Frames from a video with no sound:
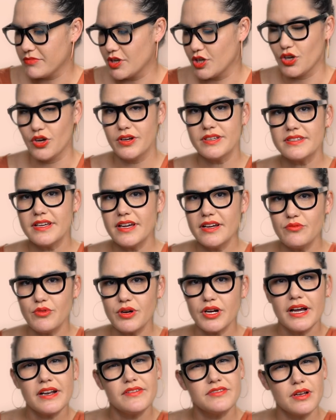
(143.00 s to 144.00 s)
Gyoza? What
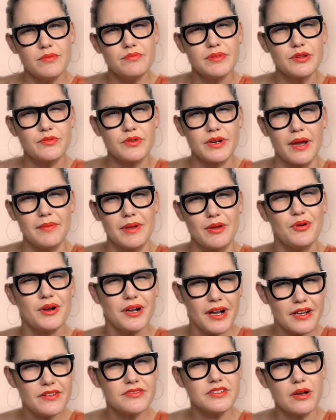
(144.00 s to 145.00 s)
kind of dumpling would I be? What
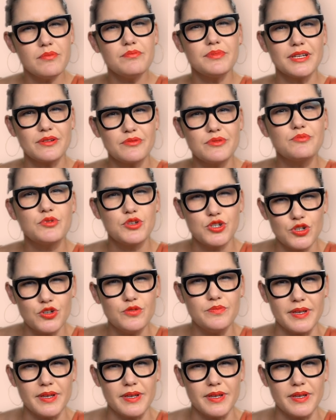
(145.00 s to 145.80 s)
kind of dumpling would you